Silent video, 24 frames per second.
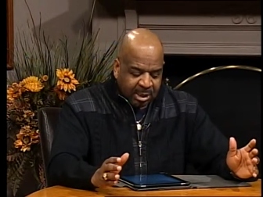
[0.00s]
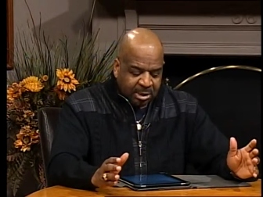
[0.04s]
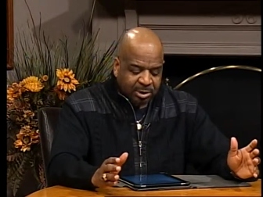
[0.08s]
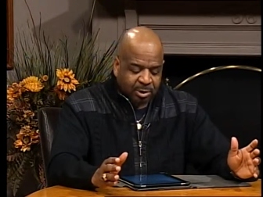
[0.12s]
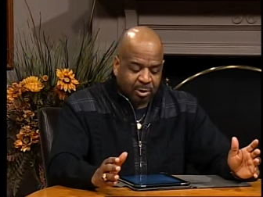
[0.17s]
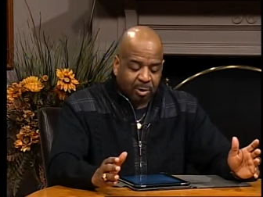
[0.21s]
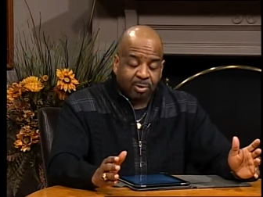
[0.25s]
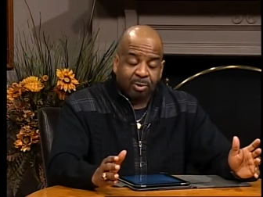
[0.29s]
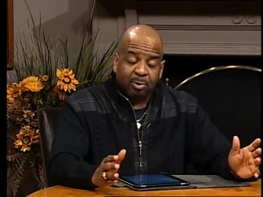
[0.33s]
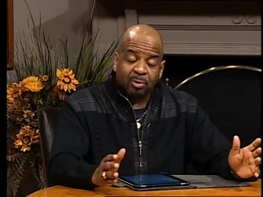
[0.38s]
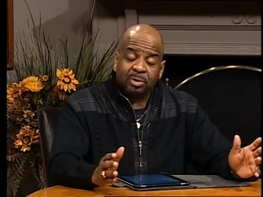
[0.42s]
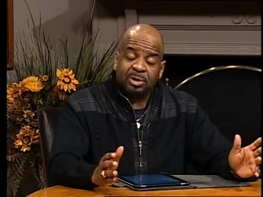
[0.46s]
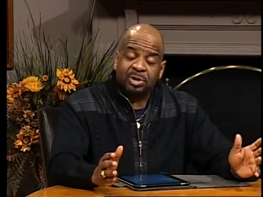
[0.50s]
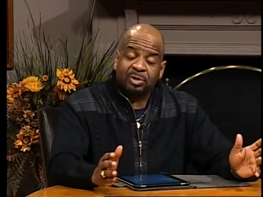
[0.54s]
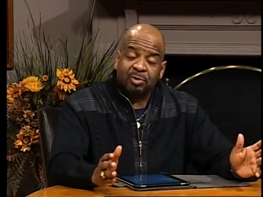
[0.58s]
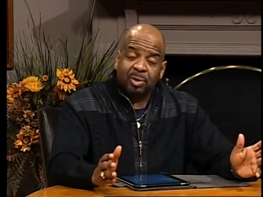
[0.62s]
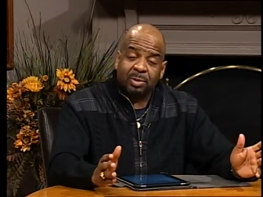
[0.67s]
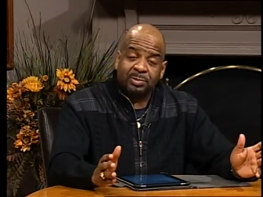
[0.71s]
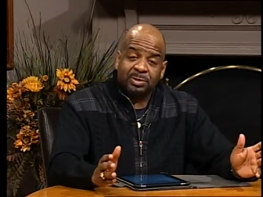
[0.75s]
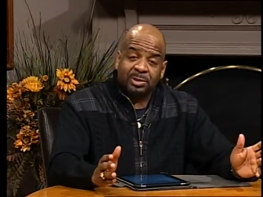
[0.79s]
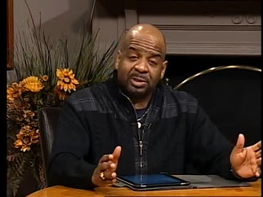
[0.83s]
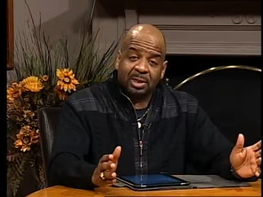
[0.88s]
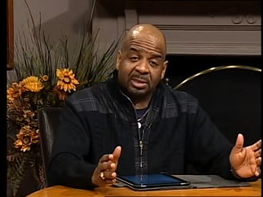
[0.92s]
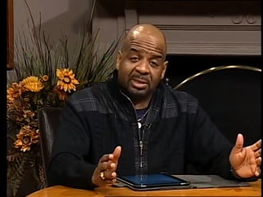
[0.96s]
So the
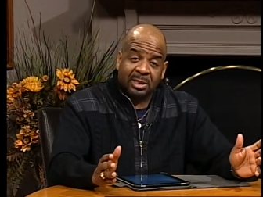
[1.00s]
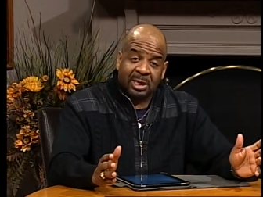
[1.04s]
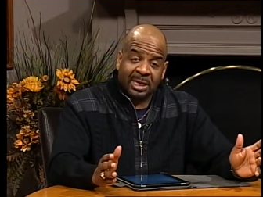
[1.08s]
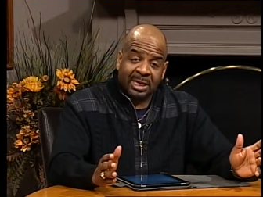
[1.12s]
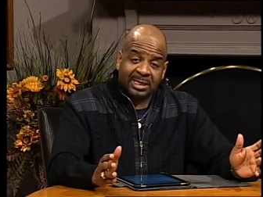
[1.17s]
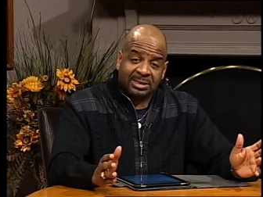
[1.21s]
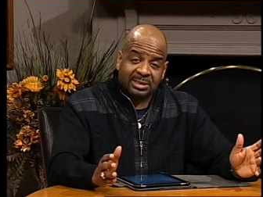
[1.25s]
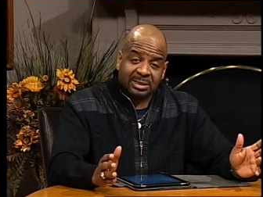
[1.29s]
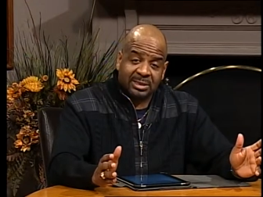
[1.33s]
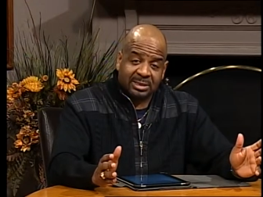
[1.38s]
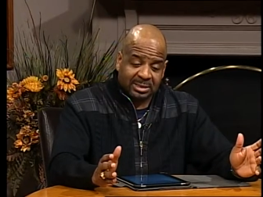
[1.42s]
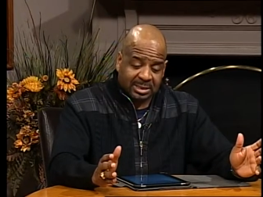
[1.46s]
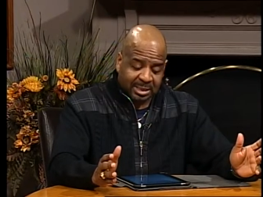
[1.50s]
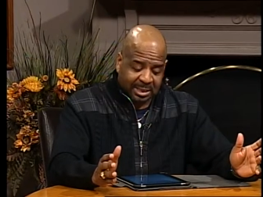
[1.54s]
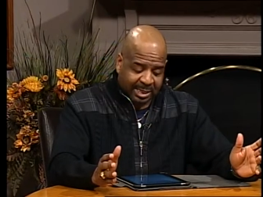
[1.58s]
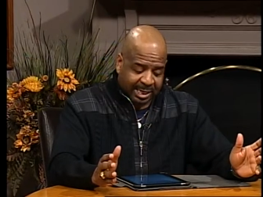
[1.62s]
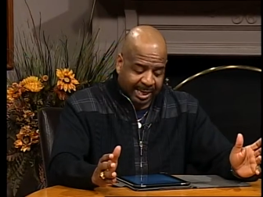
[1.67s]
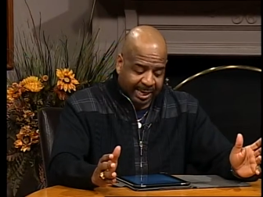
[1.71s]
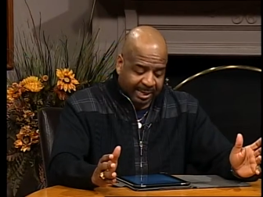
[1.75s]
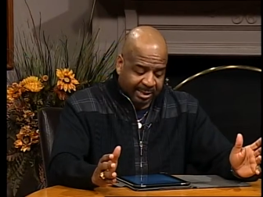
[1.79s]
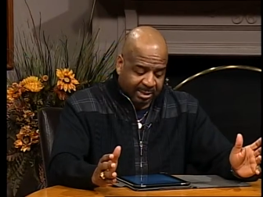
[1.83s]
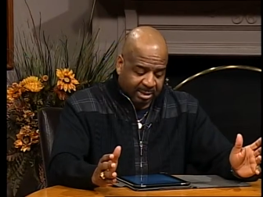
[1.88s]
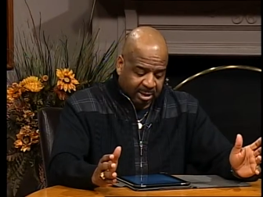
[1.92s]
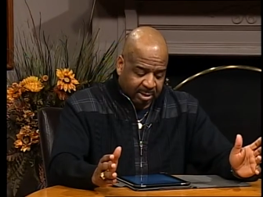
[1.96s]
scripture lesson
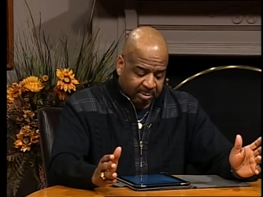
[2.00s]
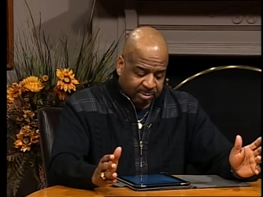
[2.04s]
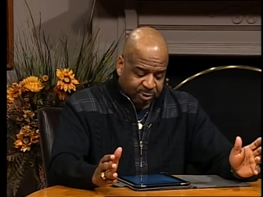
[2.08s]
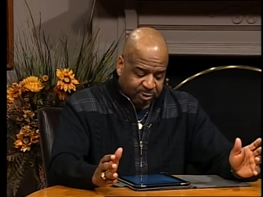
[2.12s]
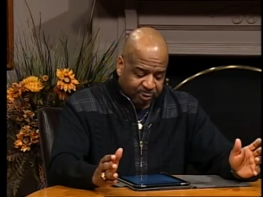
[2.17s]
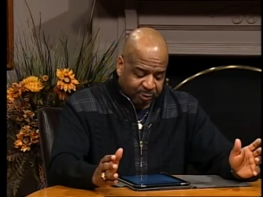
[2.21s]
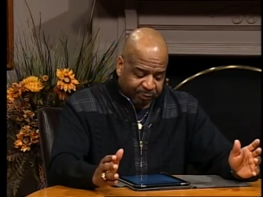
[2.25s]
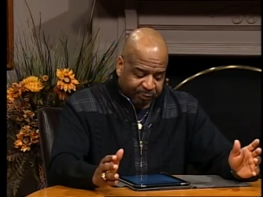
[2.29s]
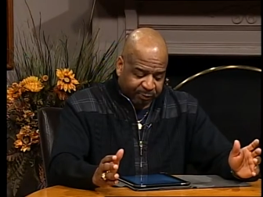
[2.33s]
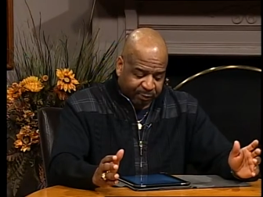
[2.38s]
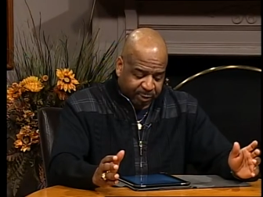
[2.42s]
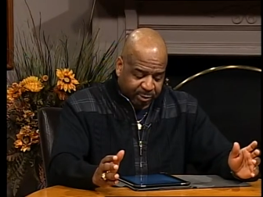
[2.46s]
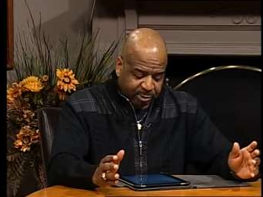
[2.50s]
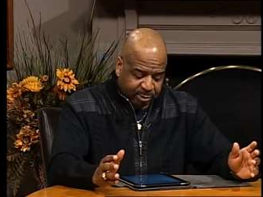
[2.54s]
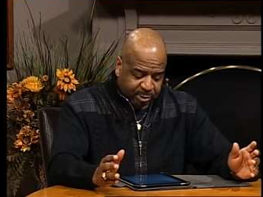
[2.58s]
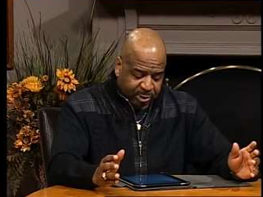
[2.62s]
tonight comes from 1